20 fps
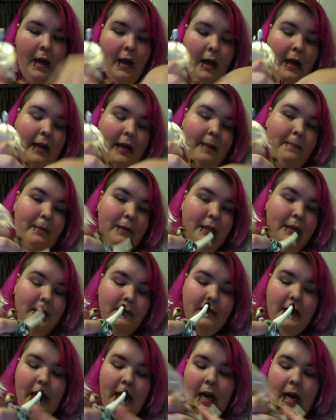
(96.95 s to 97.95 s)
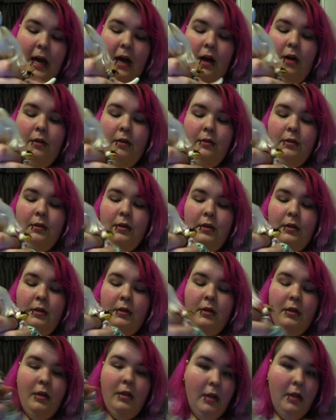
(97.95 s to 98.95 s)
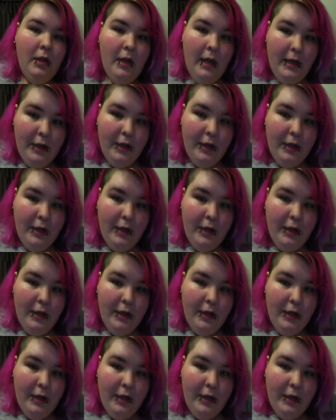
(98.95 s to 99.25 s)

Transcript: I can put them down and